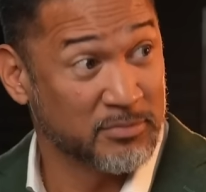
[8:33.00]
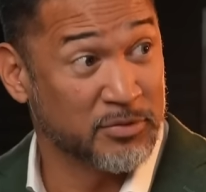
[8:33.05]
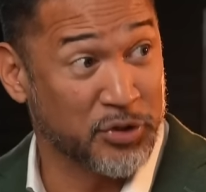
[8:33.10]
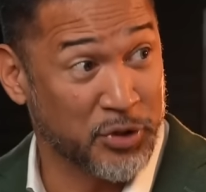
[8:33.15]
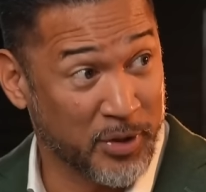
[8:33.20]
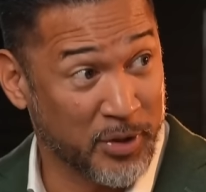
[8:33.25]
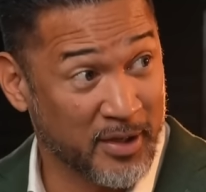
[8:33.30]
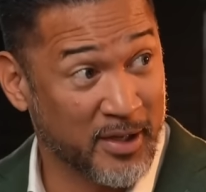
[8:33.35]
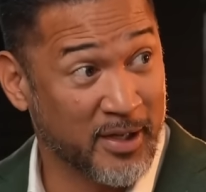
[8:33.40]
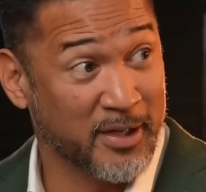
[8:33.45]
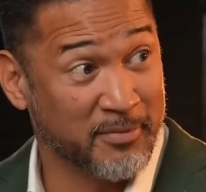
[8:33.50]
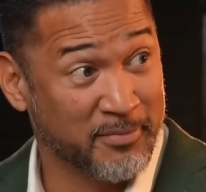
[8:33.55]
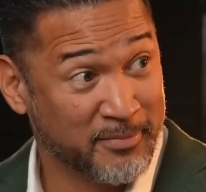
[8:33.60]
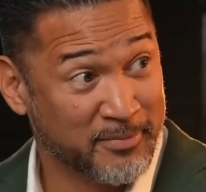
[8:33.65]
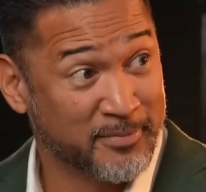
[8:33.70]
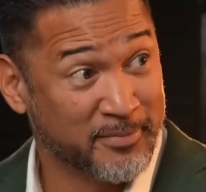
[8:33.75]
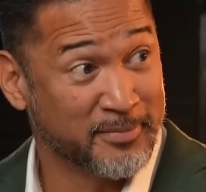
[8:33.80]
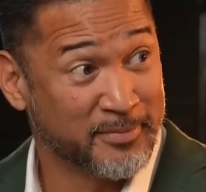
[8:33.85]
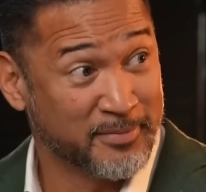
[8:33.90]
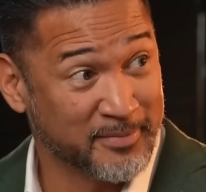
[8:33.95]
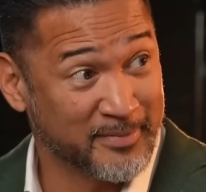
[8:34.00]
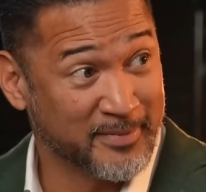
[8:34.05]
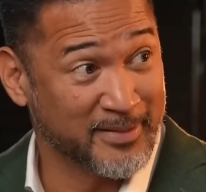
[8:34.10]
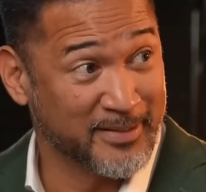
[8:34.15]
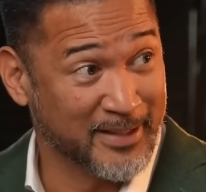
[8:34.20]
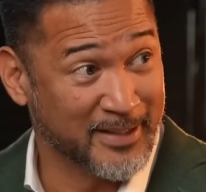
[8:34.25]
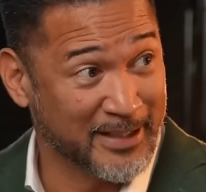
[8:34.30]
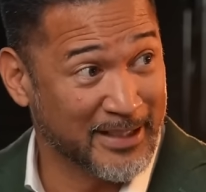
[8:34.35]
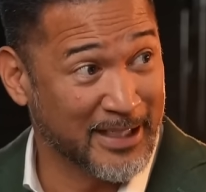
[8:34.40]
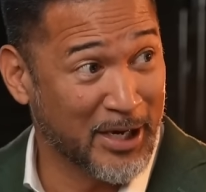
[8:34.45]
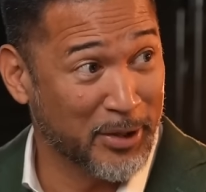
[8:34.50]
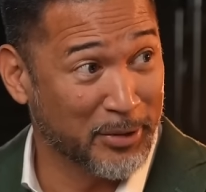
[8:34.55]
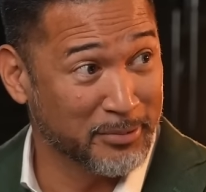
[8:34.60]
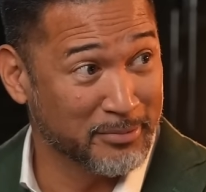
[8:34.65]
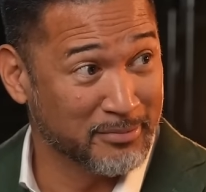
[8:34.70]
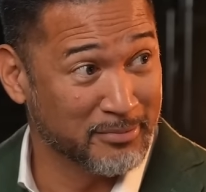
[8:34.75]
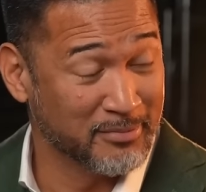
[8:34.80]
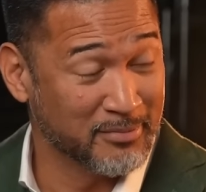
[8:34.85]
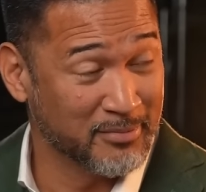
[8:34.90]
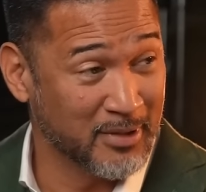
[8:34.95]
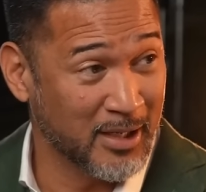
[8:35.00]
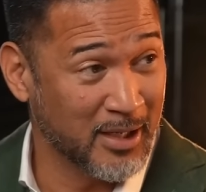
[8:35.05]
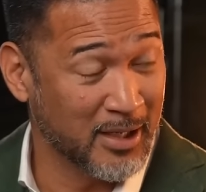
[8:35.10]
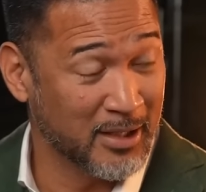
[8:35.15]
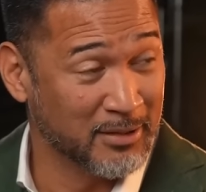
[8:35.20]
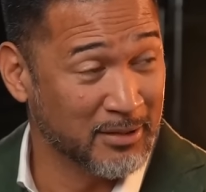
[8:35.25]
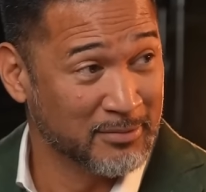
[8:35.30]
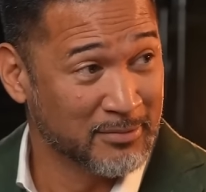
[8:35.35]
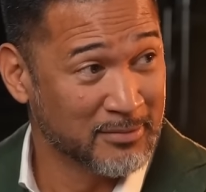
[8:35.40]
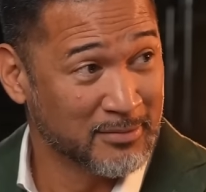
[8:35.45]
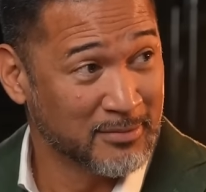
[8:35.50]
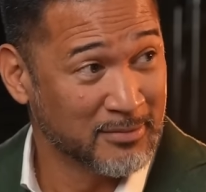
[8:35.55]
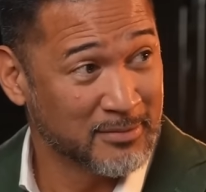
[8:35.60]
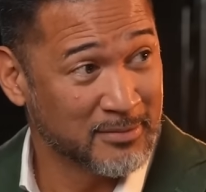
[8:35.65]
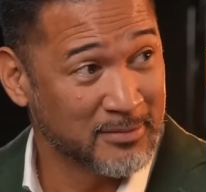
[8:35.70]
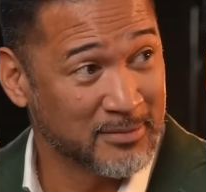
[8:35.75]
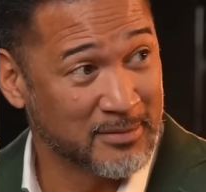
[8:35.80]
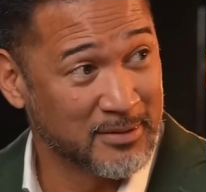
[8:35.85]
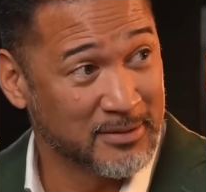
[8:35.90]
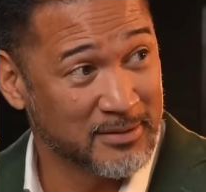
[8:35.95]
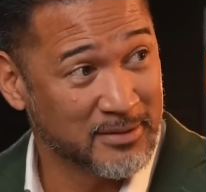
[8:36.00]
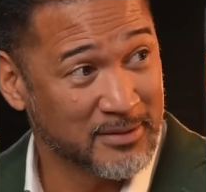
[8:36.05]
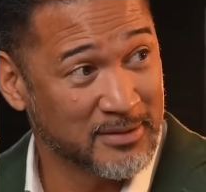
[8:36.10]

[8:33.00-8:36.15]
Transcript: Sure did. It worked on him. The GOAT. It yeah. would work on Kobe.